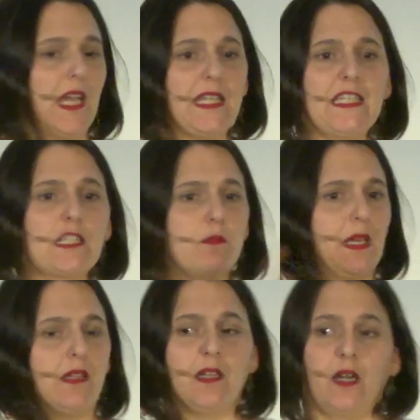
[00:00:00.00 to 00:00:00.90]
and he
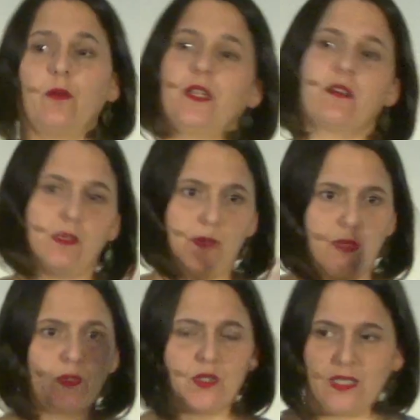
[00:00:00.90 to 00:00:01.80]
smelled the air. Well, you're going to
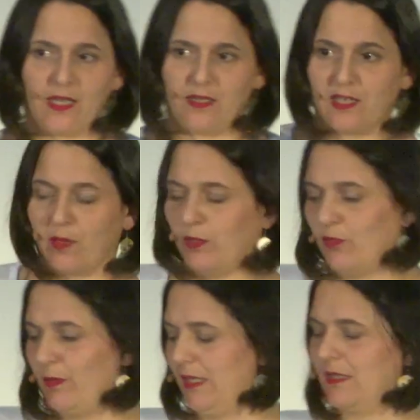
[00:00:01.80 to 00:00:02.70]
be able to see that in a
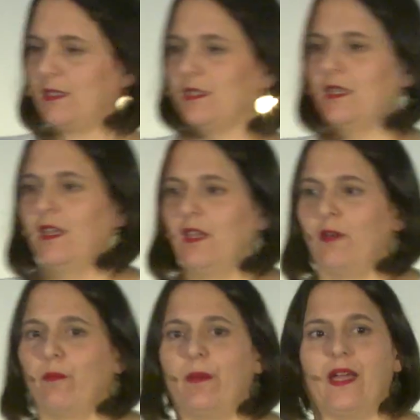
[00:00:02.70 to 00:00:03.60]
couple of minutes.
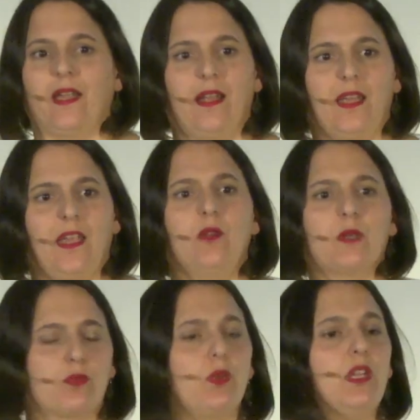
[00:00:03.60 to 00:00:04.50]
But
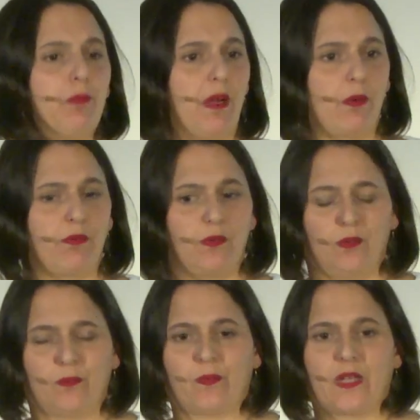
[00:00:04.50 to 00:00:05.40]
it was really
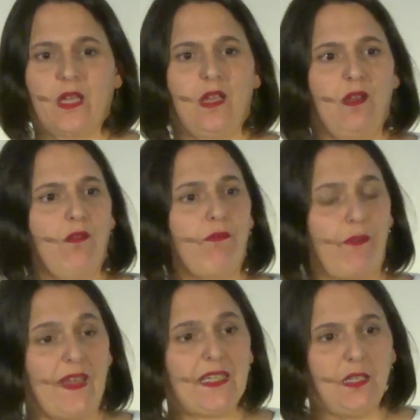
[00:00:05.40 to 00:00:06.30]
powerful.
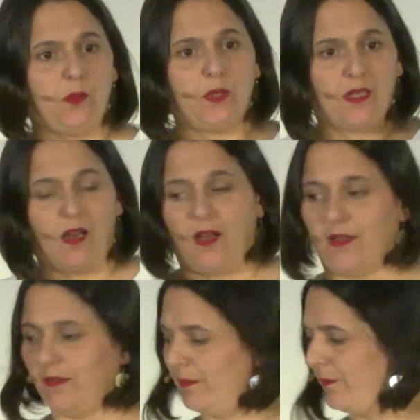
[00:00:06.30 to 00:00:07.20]
Finally, we
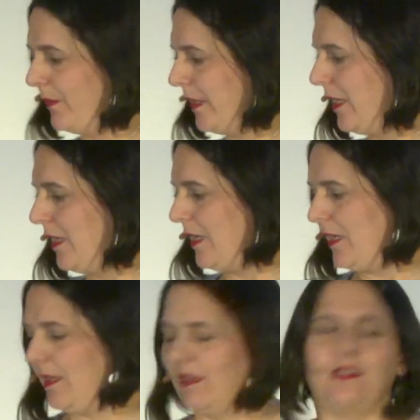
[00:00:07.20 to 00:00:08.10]
got
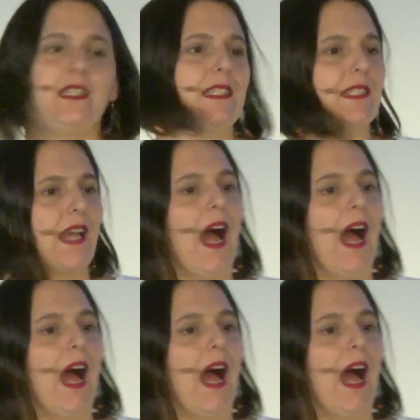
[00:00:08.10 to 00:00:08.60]
this